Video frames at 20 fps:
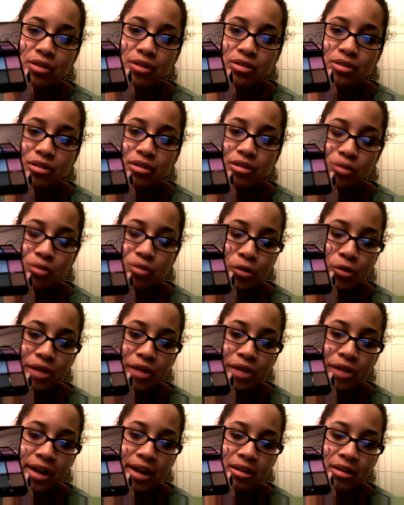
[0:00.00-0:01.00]
Report eye
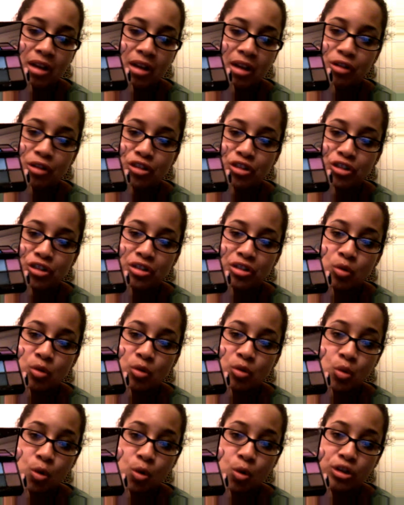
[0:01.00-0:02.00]
colors are just
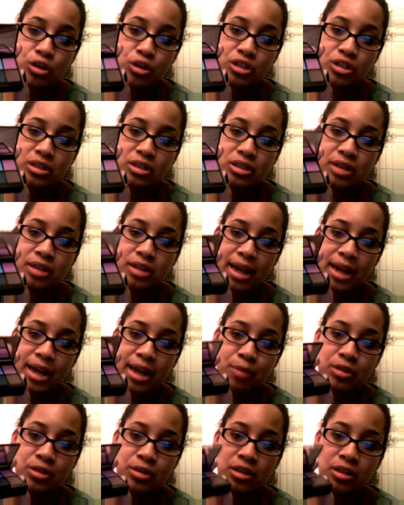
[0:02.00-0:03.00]
gorgeous. I
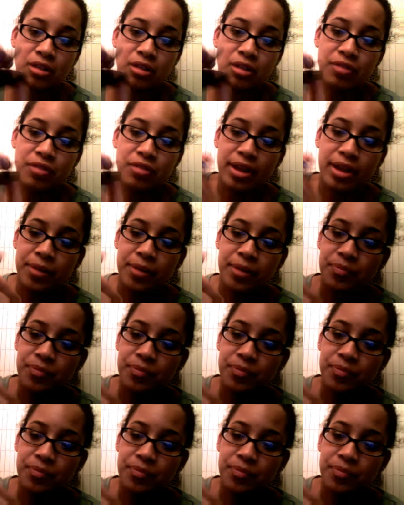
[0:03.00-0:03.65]
absolutely love that.